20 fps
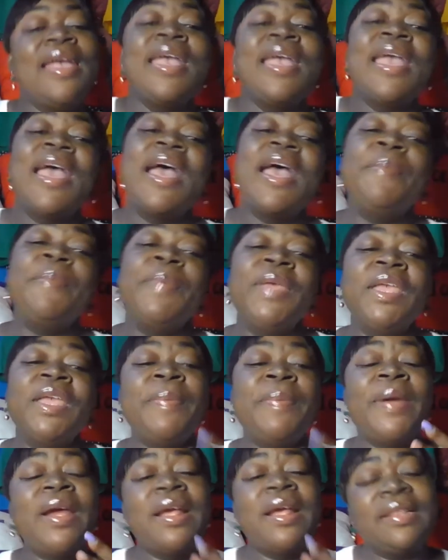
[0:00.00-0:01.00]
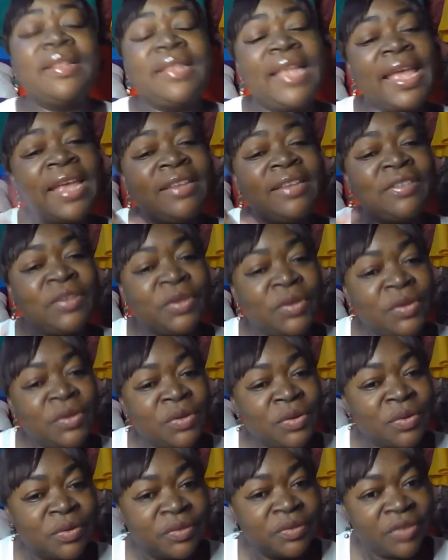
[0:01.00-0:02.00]
Happy birthday
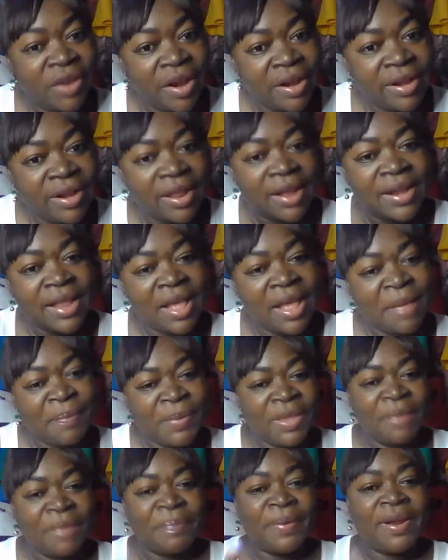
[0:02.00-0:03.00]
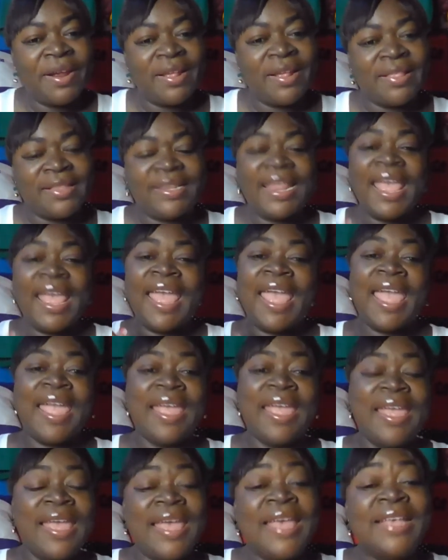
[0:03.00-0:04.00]
to Jernan. Happy
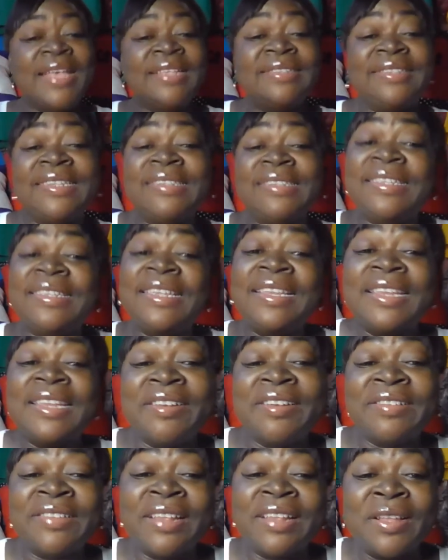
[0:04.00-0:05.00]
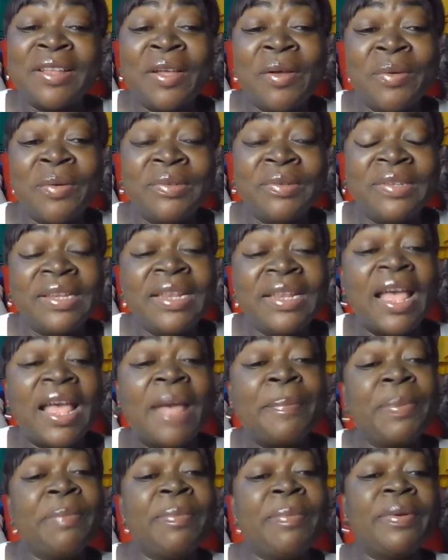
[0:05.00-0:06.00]
birthday. 16 years and counting.
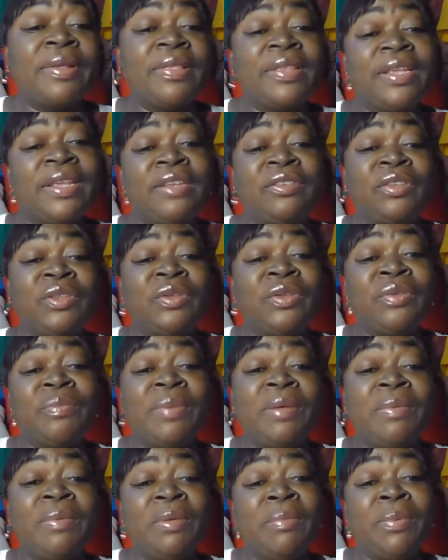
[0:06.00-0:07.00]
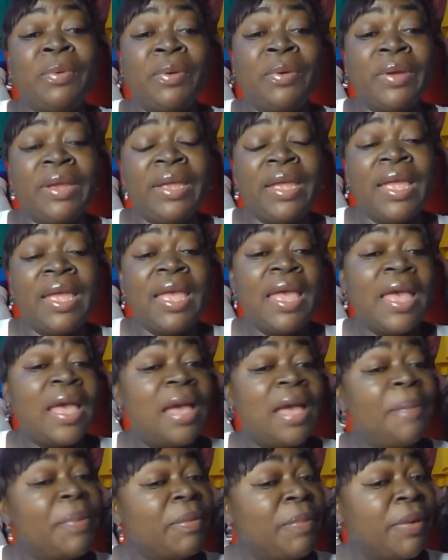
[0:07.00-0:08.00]
Happy birthday to you, baby boy.
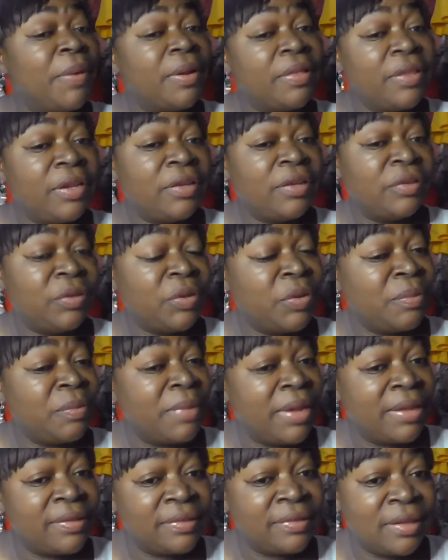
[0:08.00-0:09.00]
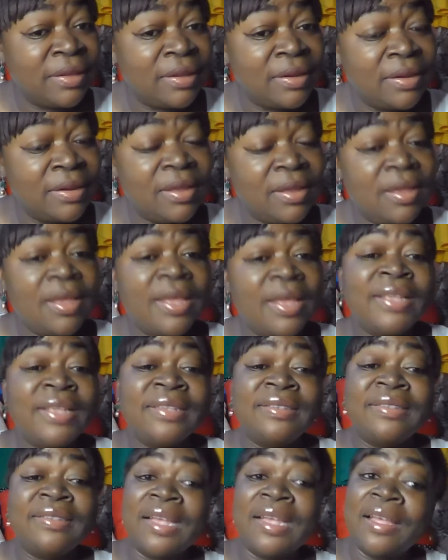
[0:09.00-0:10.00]
Happy birthday to you, my son.
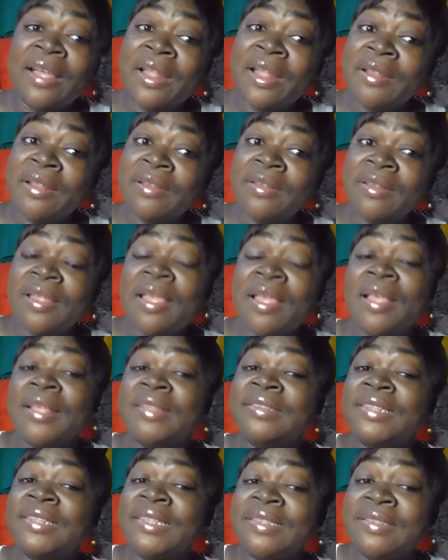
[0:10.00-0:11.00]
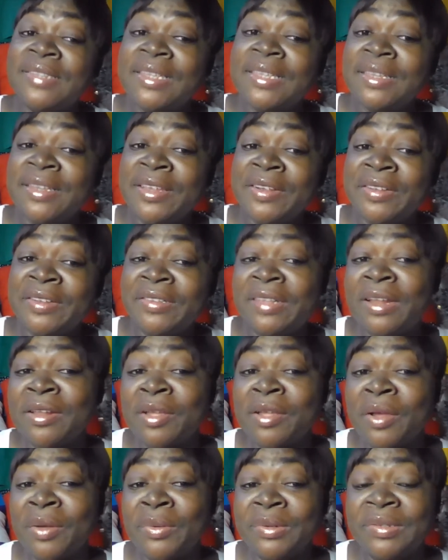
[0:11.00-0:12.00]
Second. 16 years and
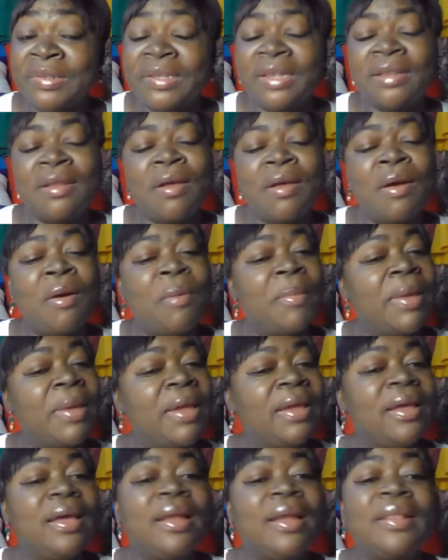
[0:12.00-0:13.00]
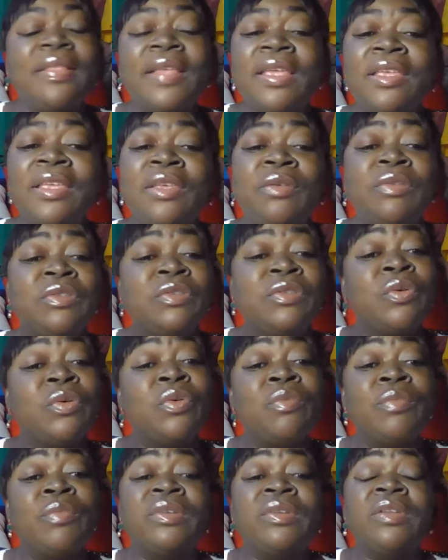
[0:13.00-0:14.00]
counting. Oh my God, thank you so
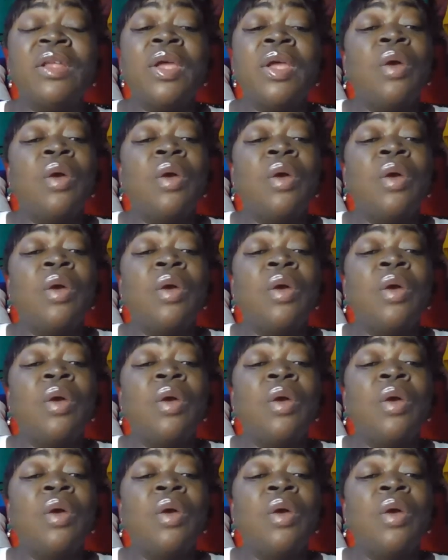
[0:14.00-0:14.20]
much.